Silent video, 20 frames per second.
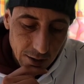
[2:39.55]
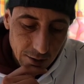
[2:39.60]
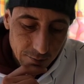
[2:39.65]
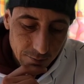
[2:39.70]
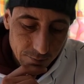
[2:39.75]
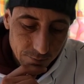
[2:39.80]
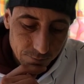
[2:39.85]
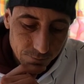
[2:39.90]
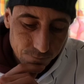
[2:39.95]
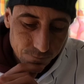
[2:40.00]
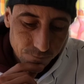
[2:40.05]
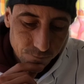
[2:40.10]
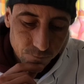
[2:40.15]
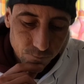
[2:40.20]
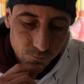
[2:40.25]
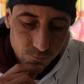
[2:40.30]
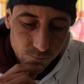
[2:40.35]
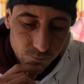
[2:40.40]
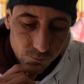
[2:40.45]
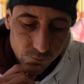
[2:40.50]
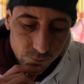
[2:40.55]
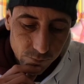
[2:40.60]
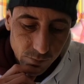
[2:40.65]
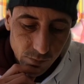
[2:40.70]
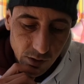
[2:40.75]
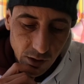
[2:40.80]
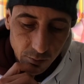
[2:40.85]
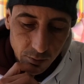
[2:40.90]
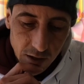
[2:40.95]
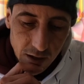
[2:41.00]

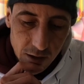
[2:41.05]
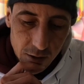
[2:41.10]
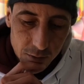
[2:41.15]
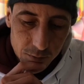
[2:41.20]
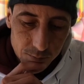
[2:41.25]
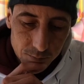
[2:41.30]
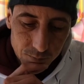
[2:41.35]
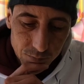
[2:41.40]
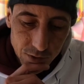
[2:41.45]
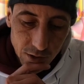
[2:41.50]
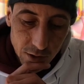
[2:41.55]
There we go.